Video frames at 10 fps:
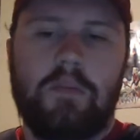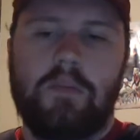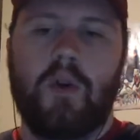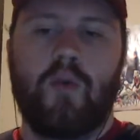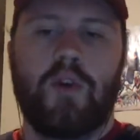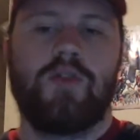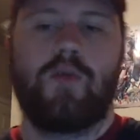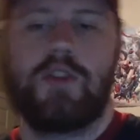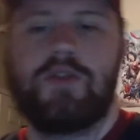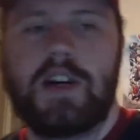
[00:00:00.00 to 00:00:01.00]
But what
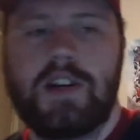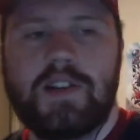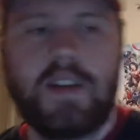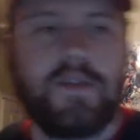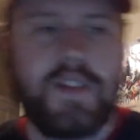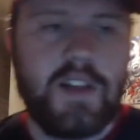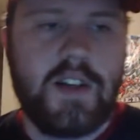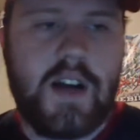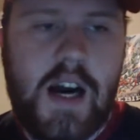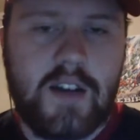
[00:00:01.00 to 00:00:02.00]
did you guys think of
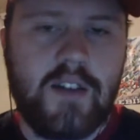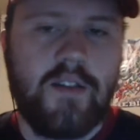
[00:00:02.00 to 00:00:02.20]
seeing Ock?